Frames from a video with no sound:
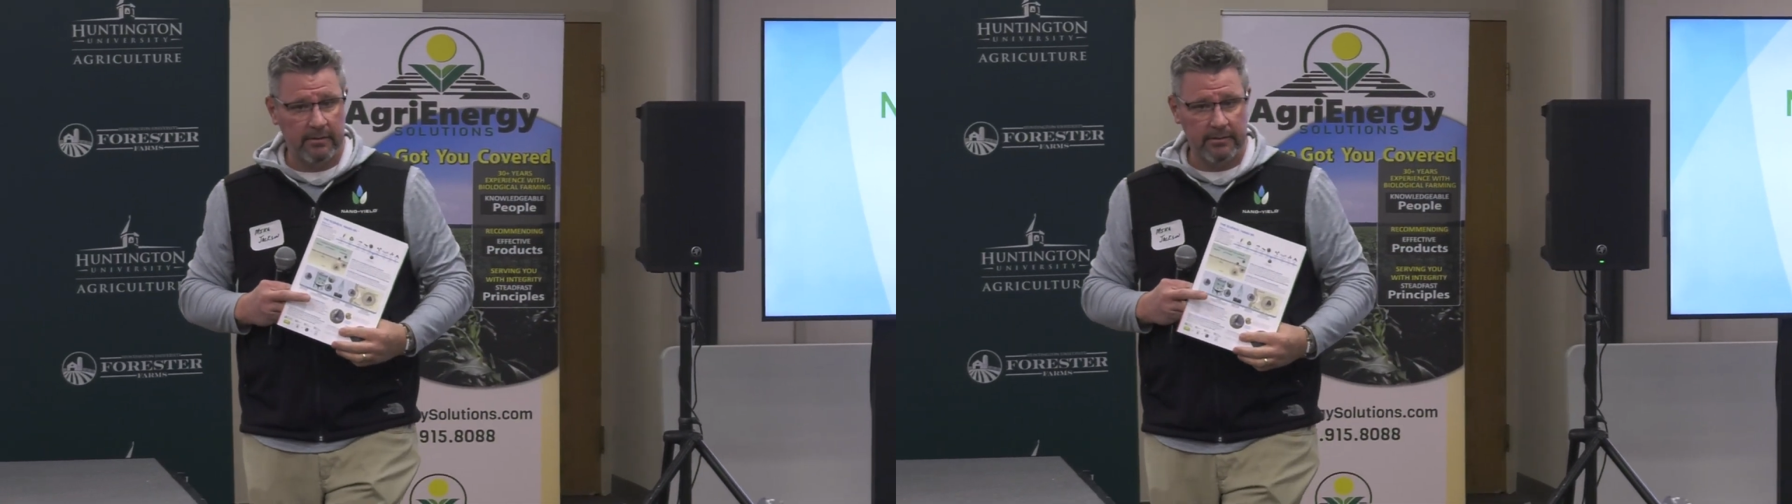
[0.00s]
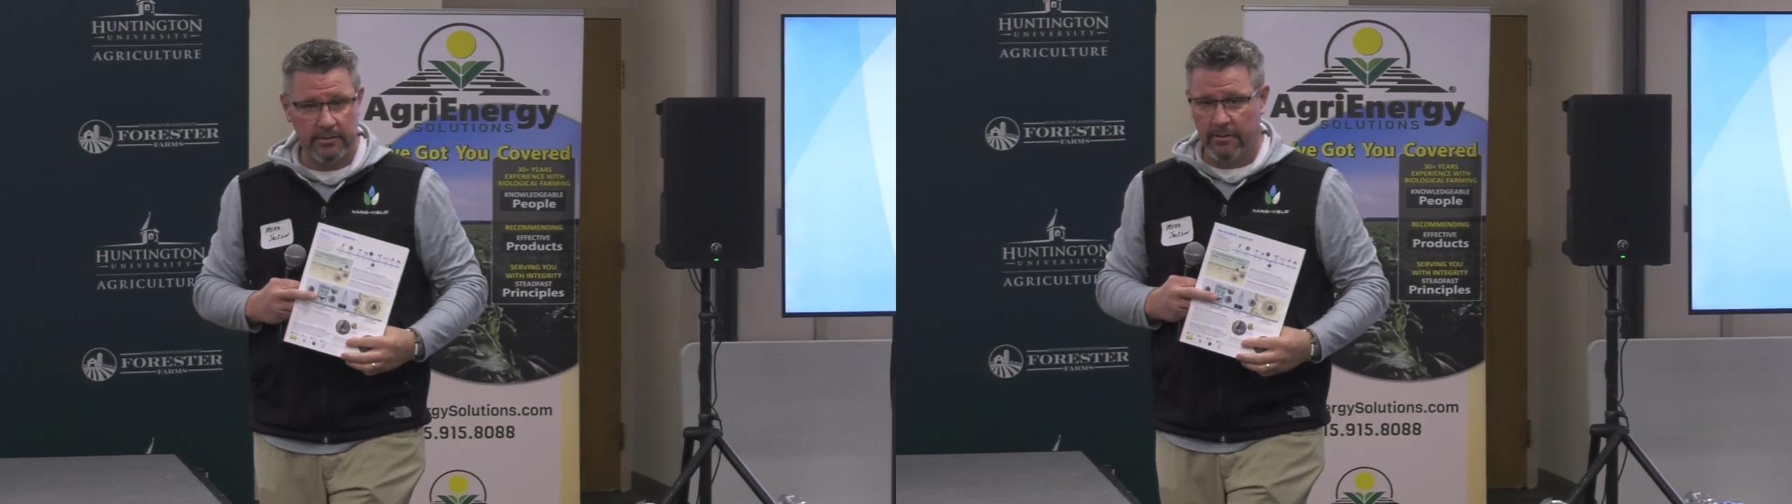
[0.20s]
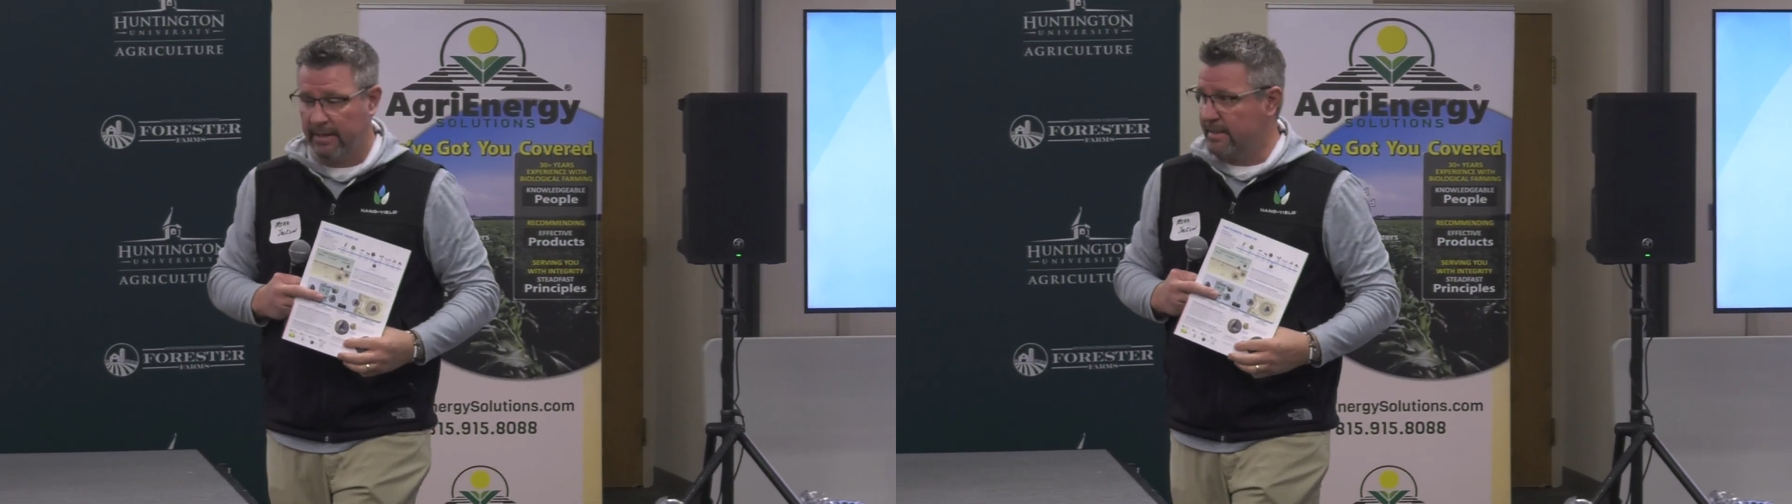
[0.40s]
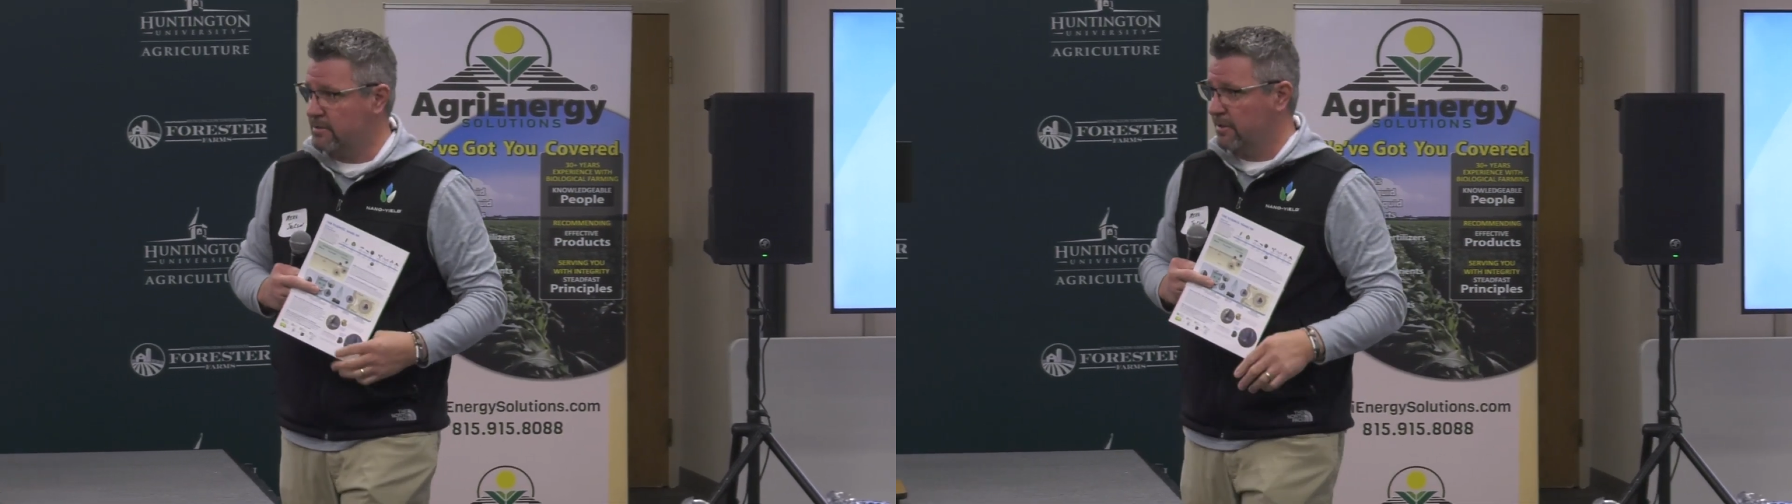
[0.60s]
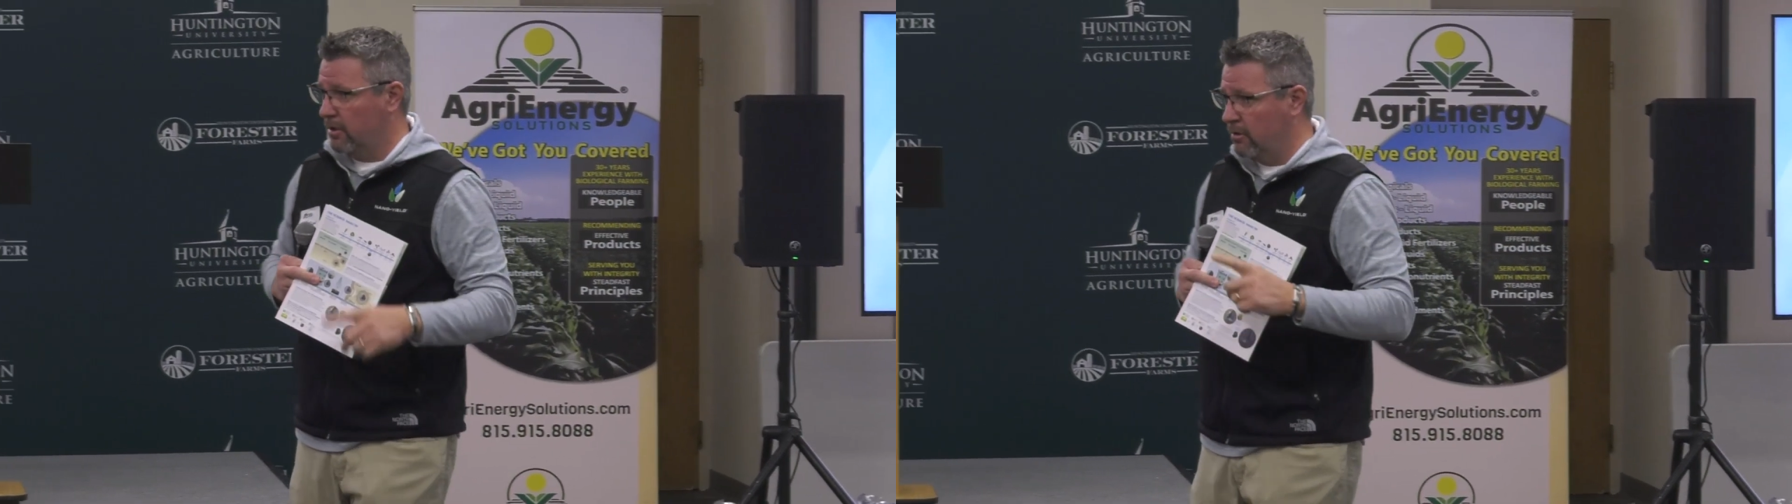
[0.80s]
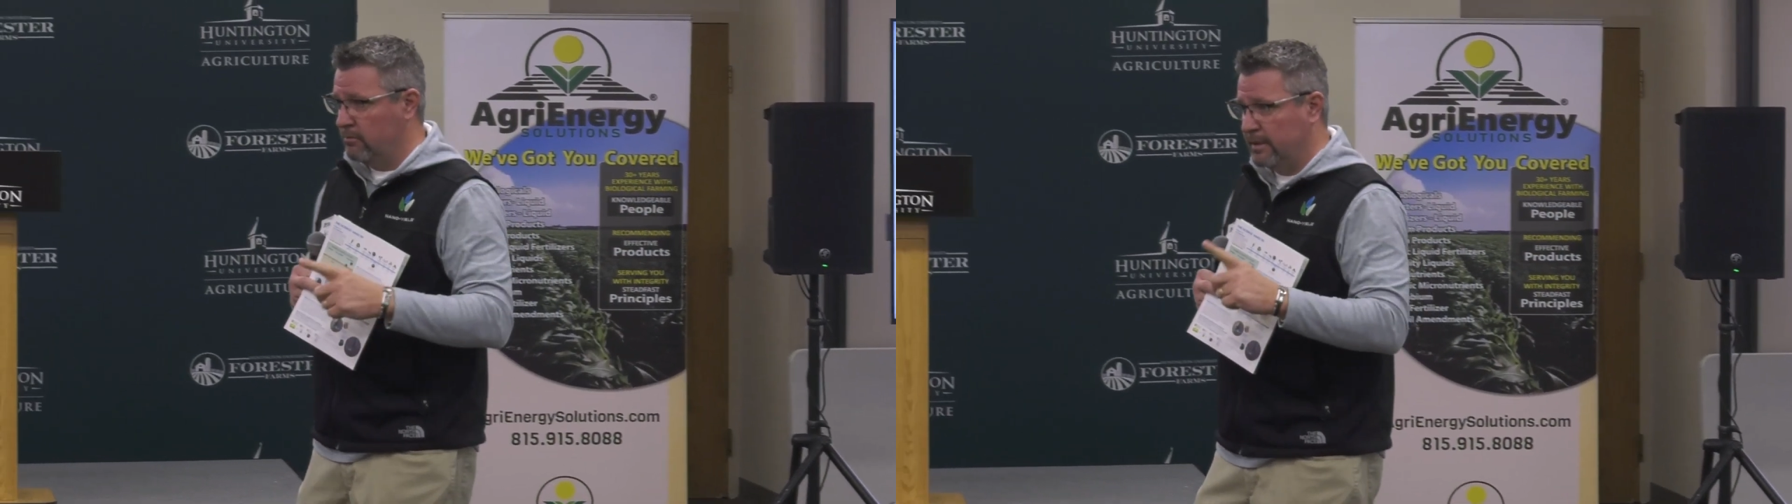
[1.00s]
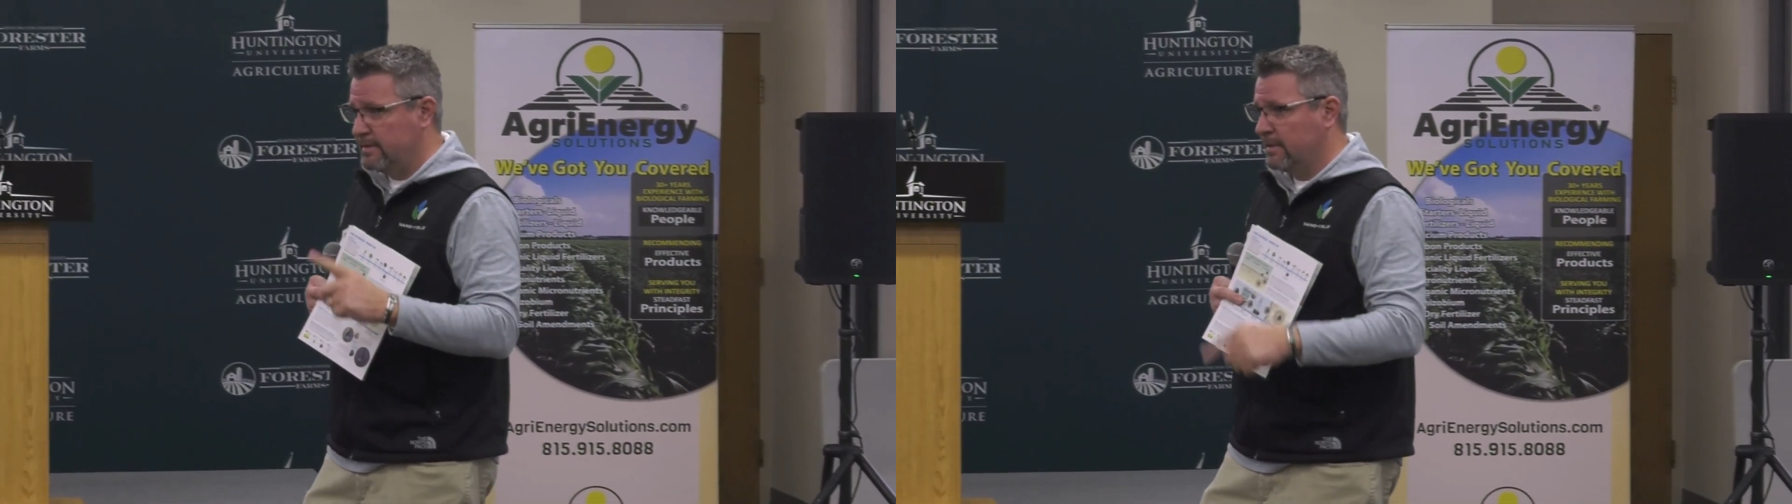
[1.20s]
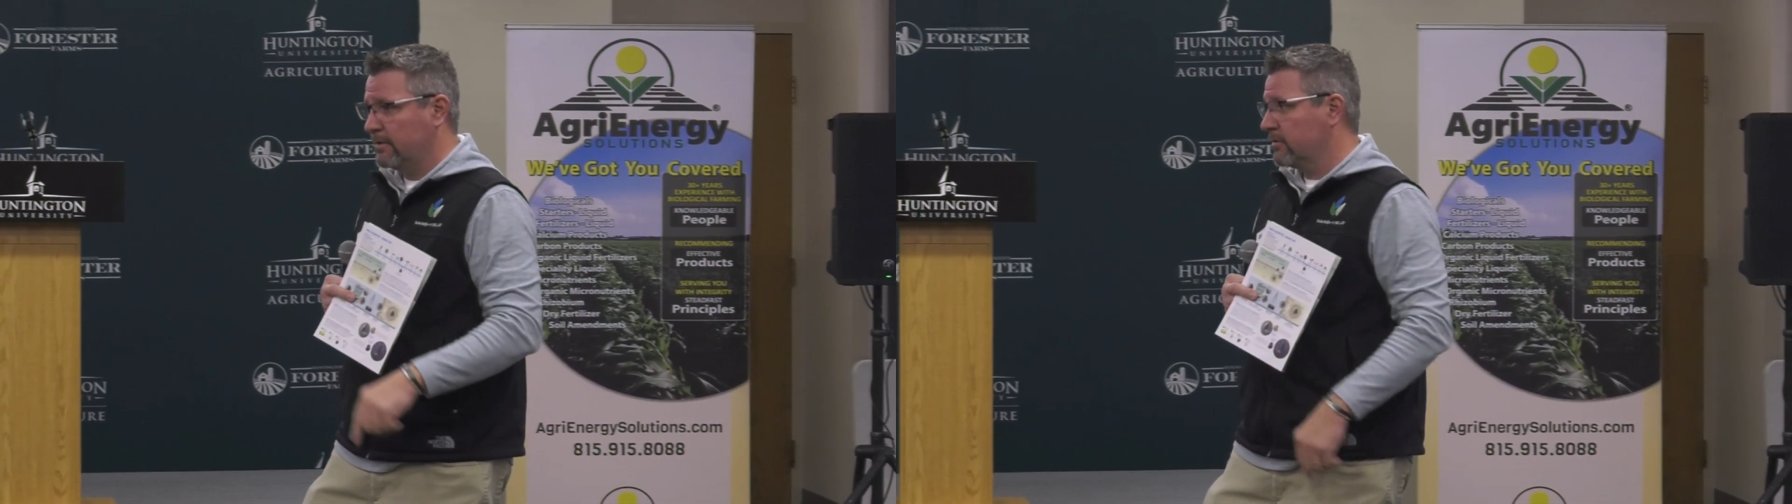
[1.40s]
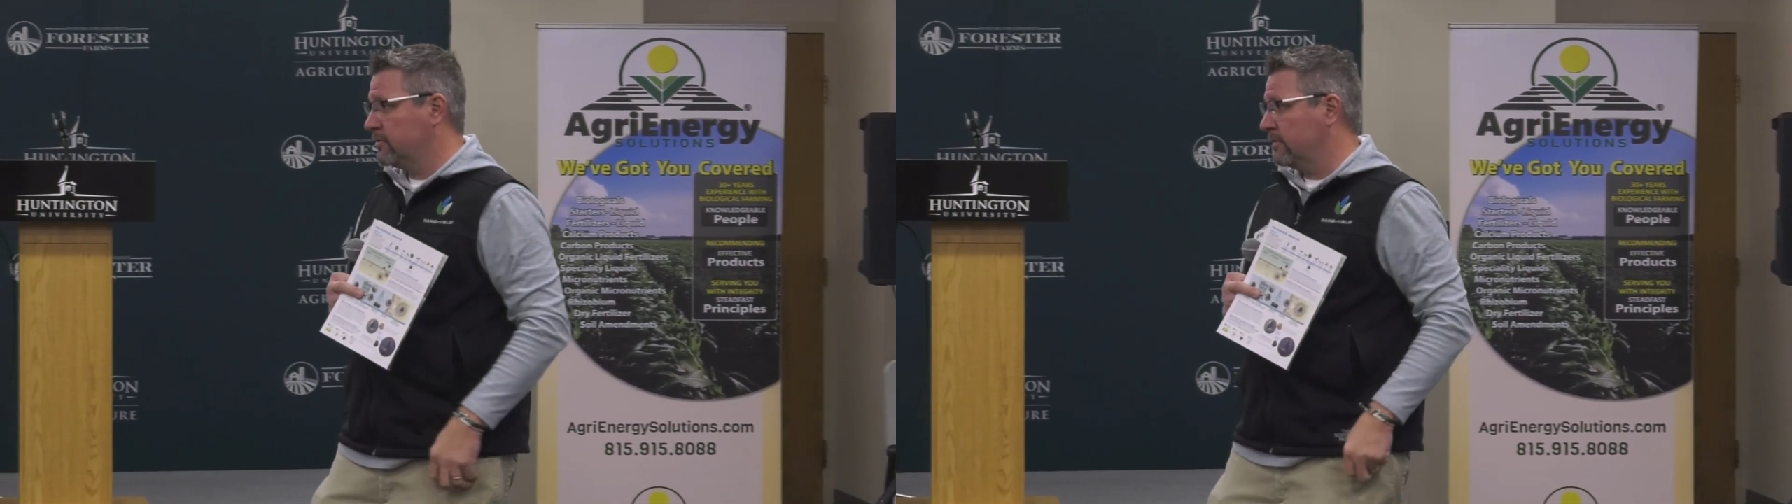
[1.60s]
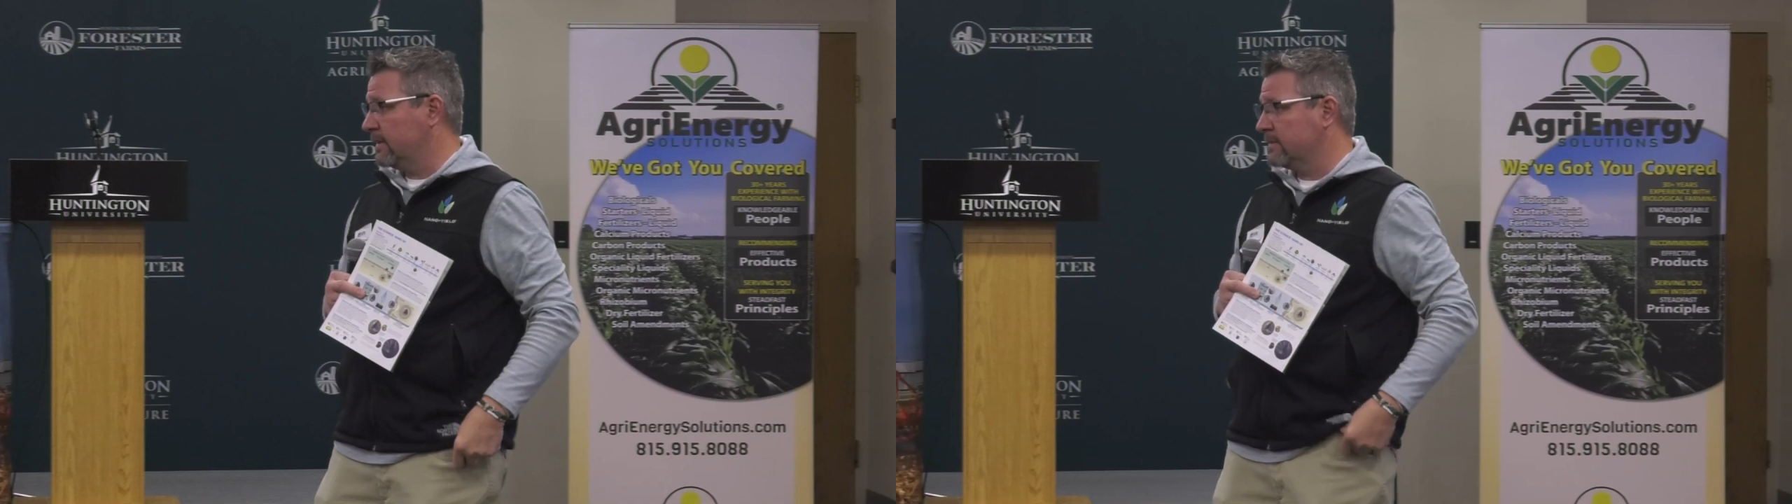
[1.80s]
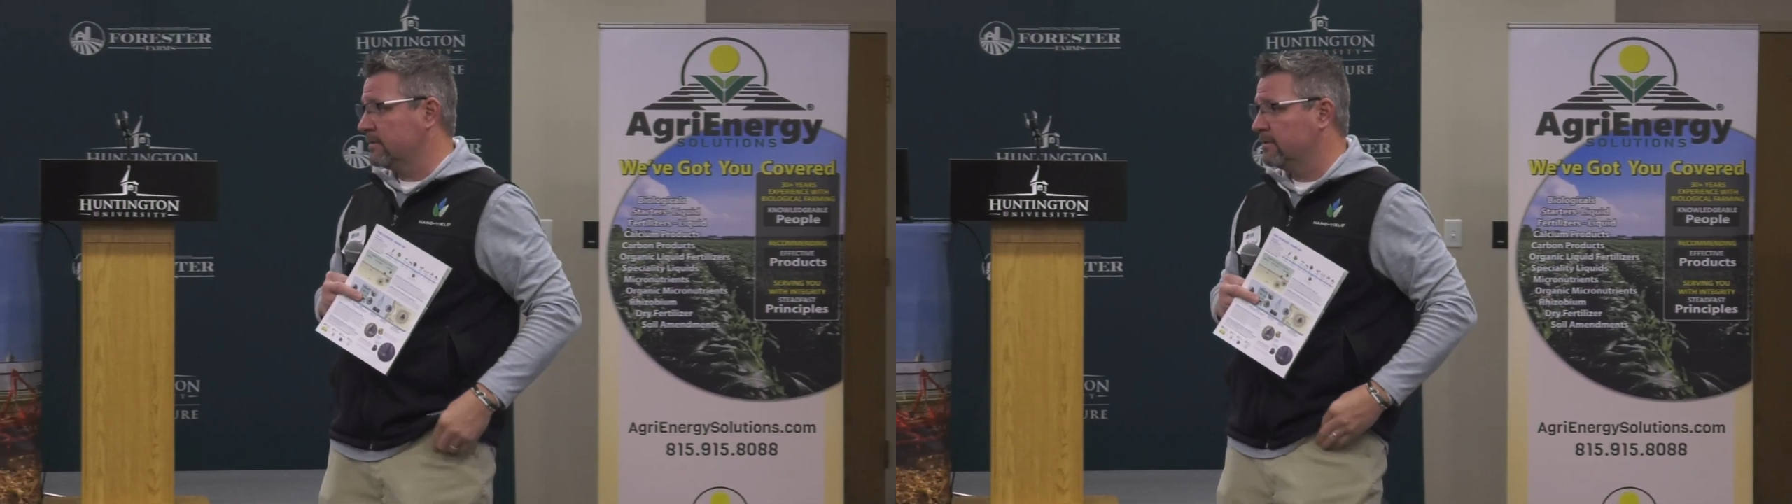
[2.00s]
So that's the only secret to this.